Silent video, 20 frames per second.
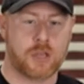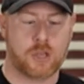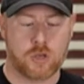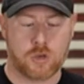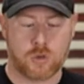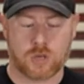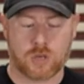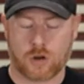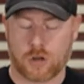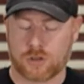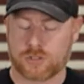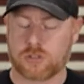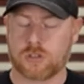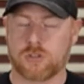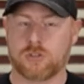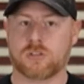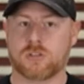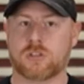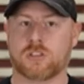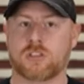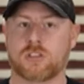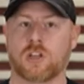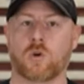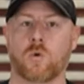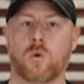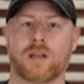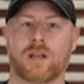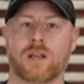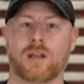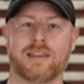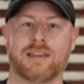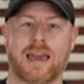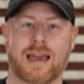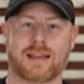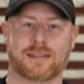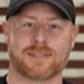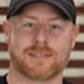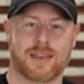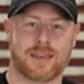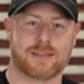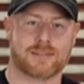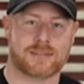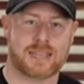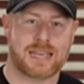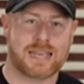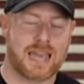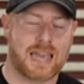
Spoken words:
You can also use it to quickly access